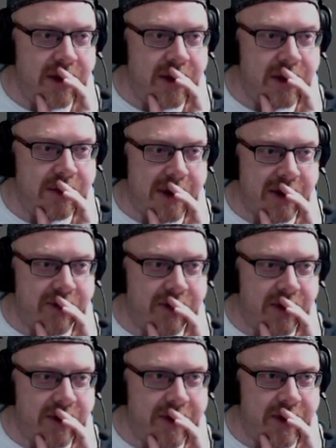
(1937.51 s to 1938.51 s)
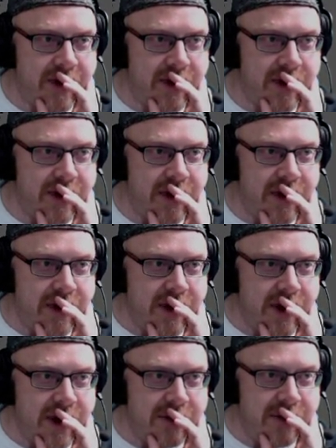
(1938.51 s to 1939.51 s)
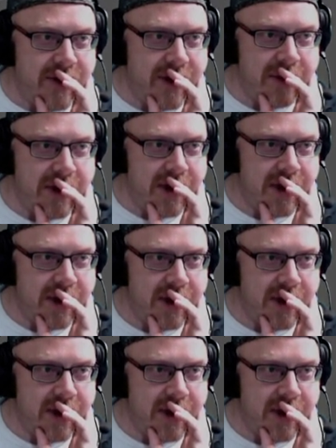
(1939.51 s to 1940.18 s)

Spectral. There it is. Move up here.